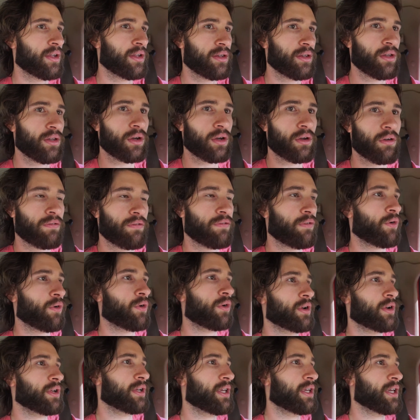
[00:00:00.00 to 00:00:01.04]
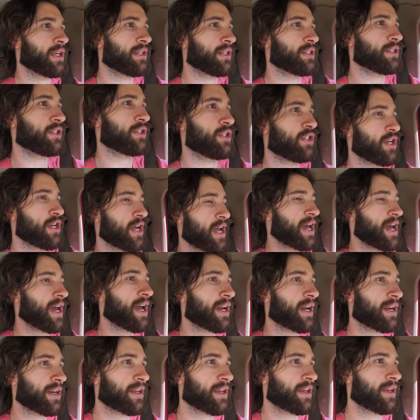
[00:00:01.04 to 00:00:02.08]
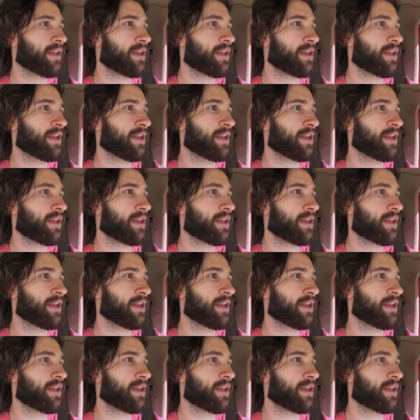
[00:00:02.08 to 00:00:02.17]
looking forward to getting jacked,